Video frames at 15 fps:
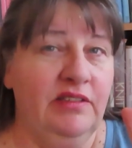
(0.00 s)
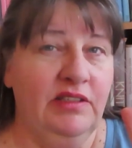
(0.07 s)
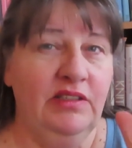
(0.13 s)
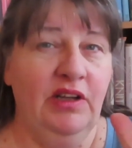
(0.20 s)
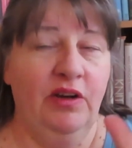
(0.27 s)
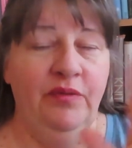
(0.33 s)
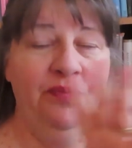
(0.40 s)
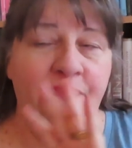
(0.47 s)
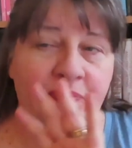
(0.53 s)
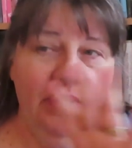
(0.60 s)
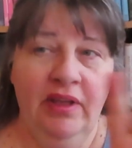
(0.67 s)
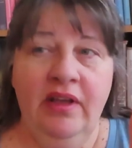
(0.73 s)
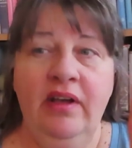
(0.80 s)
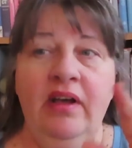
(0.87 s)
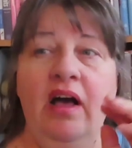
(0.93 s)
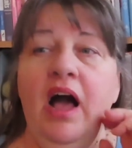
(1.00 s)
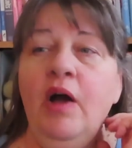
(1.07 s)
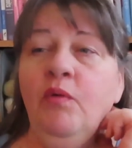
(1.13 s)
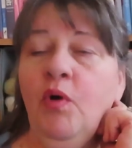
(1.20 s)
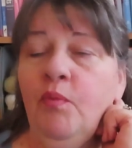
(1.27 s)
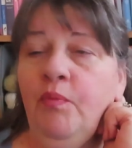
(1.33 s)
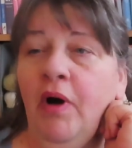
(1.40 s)
So I
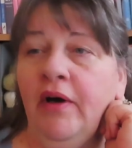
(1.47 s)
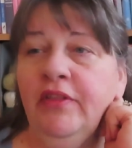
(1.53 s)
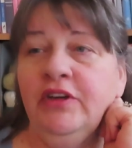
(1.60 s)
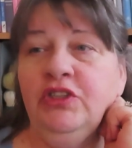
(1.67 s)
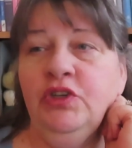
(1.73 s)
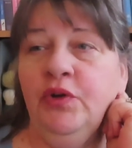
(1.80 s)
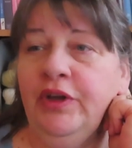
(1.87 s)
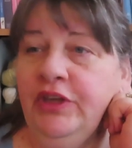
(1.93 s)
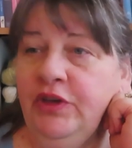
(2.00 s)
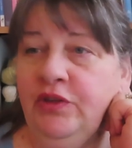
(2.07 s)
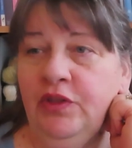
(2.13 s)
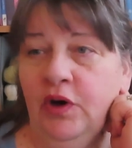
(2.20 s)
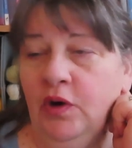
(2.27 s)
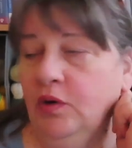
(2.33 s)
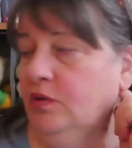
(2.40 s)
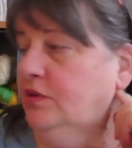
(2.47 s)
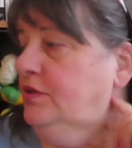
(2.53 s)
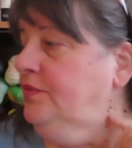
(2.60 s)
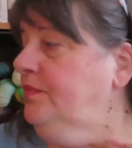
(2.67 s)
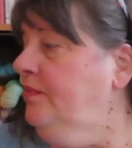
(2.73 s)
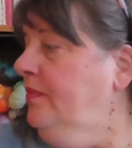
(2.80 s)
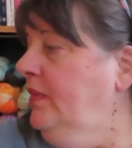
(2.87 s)
won't bother showing you those.